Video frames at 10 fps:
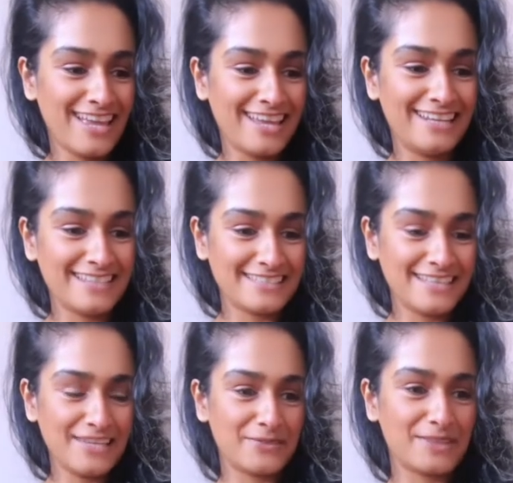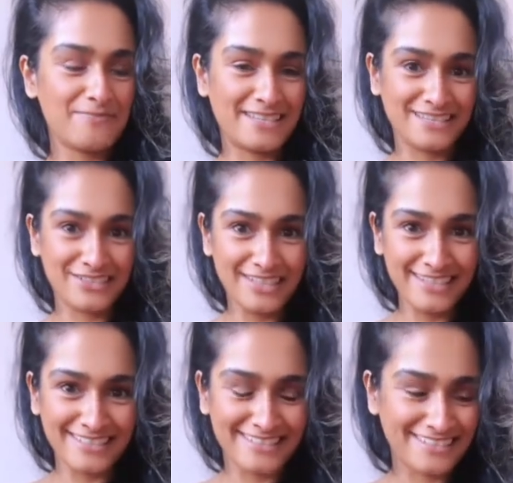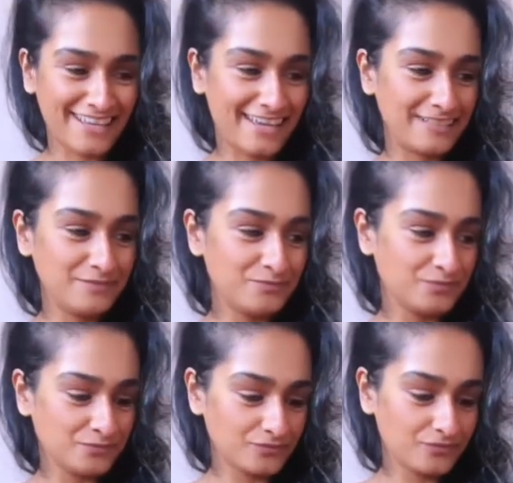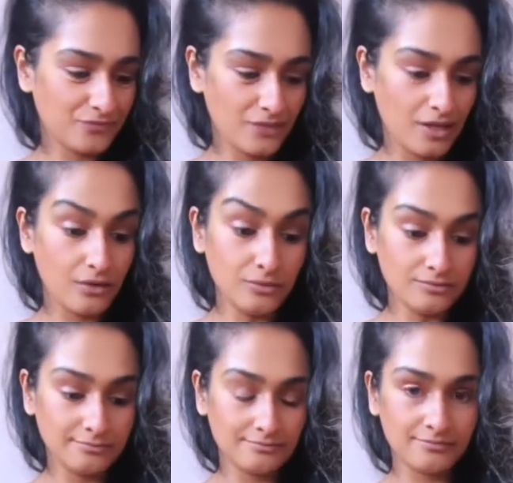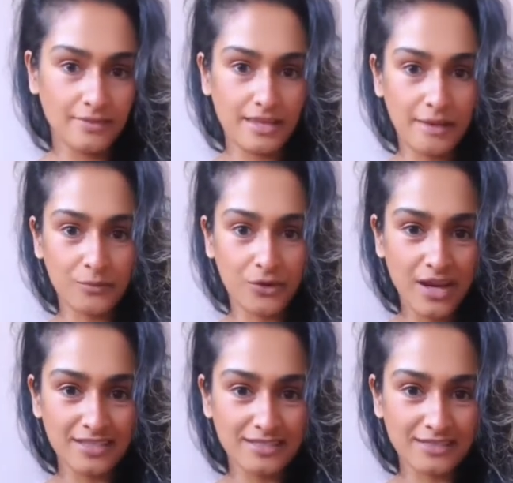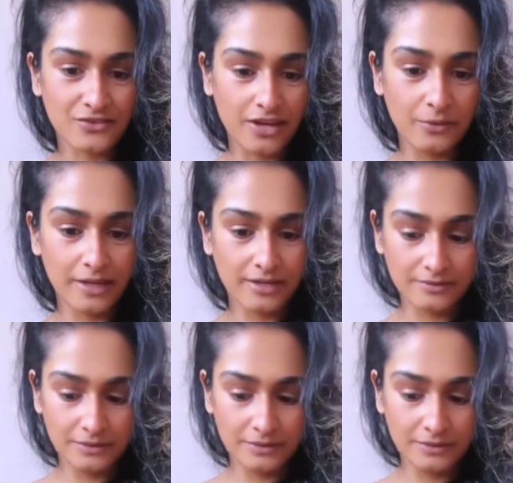let's see what the message is, okay? Ooh, the Empress straight away.